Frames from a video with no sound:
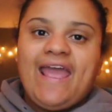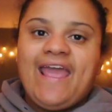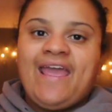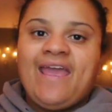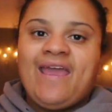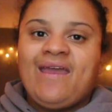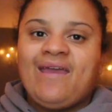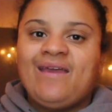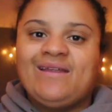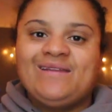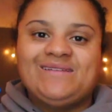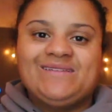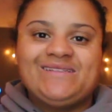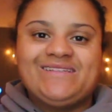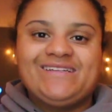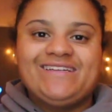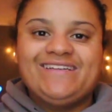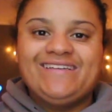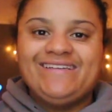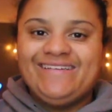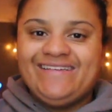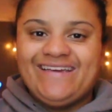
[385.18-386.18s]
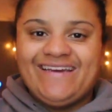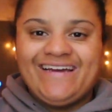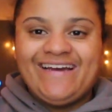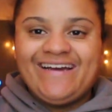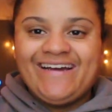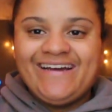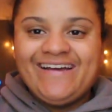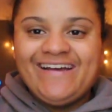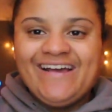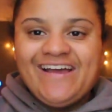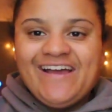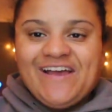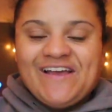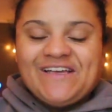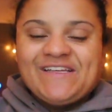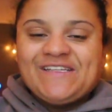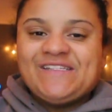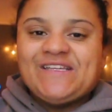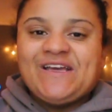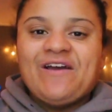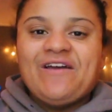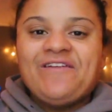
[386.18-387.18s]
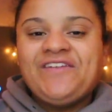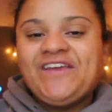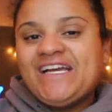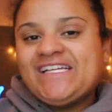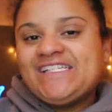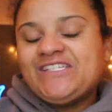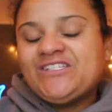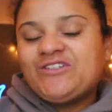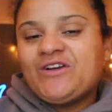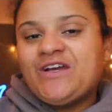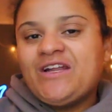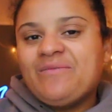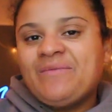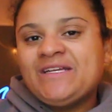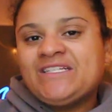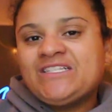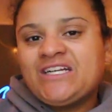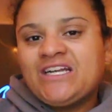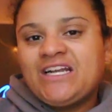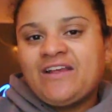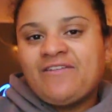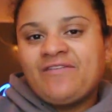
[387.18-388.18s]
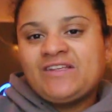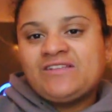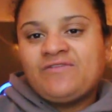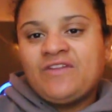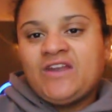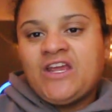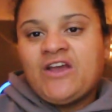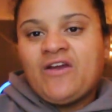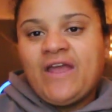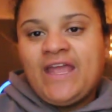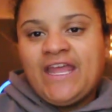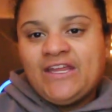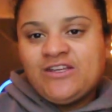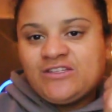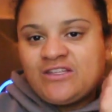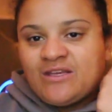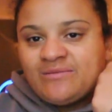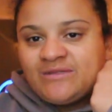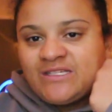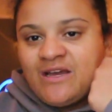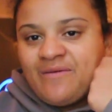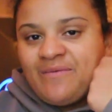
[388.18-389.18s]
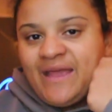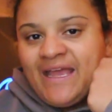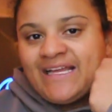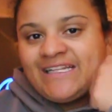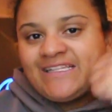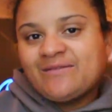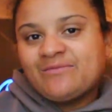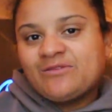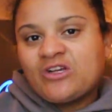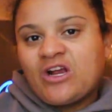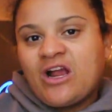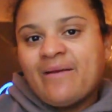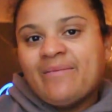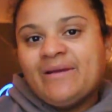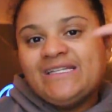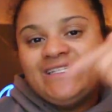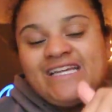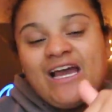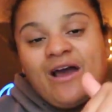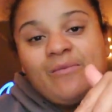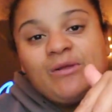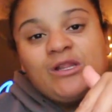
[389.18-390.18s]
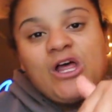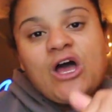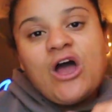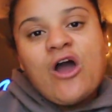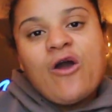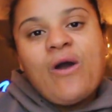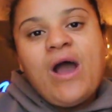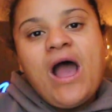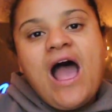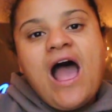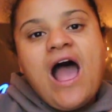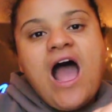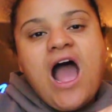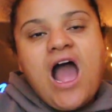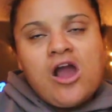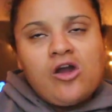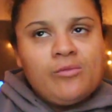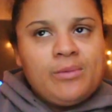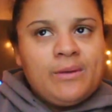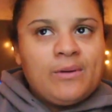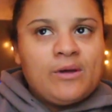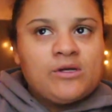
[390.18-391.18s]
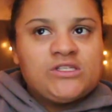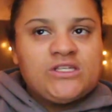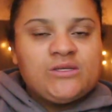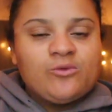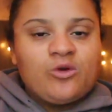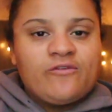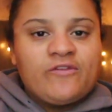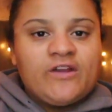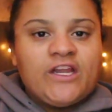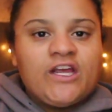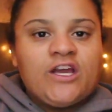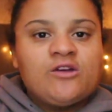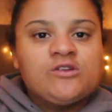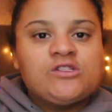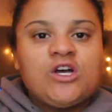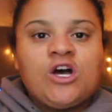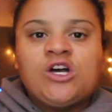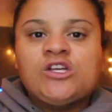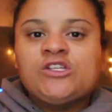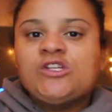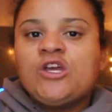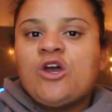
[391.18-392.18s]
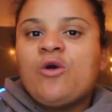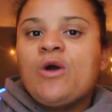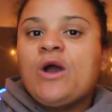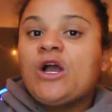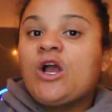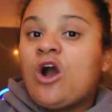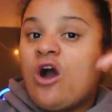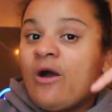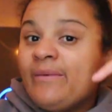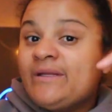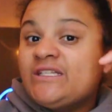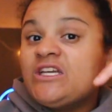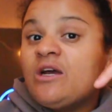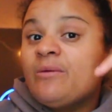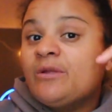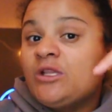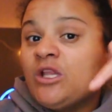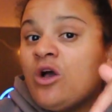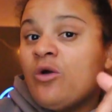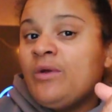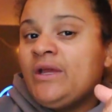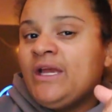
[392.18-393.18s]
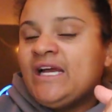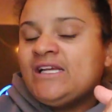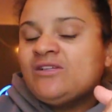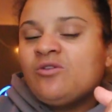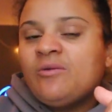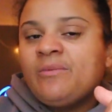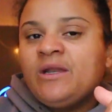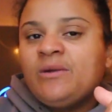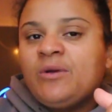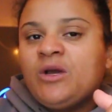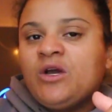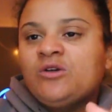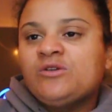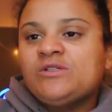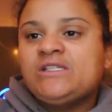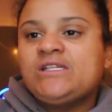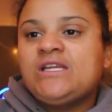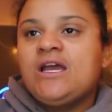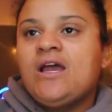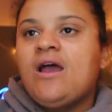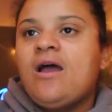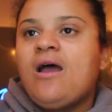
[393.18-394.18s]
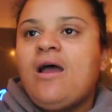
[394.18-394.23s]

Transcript: And yeah, so if you guys enjoyed, make sure to give this video a huge thumbs up and subscribe down below. I will be posting more videos. Also, comment down below what you guys want me to post.